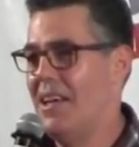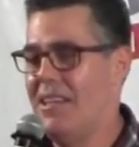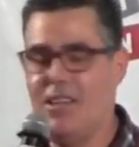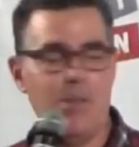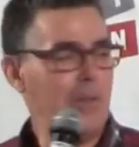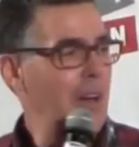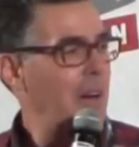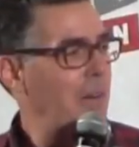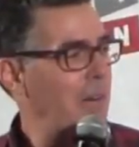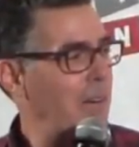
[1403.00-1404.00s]
I don't
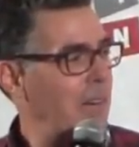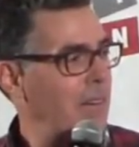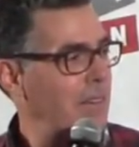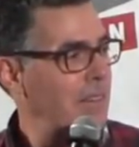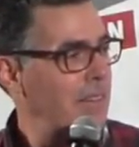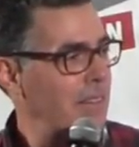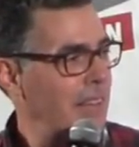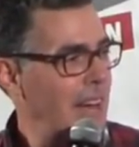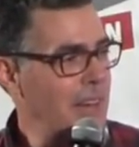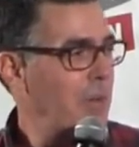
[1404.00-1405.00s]
know.
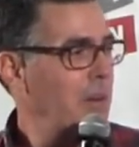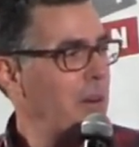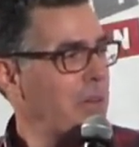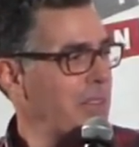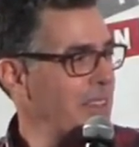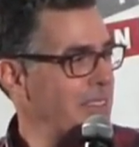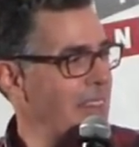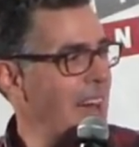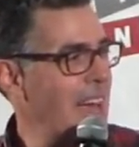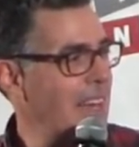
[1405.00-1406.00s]
I don't know to this
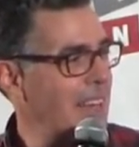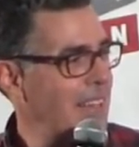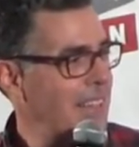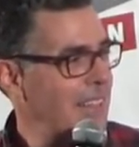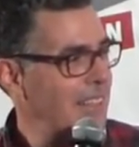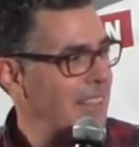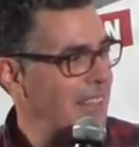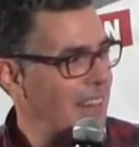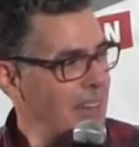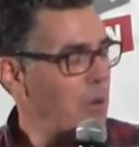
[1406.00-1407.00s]
day.
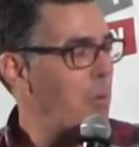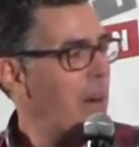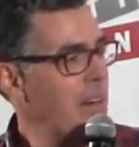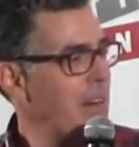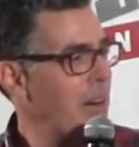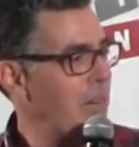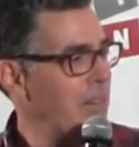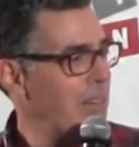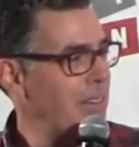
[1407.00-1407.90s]
I don't want to know.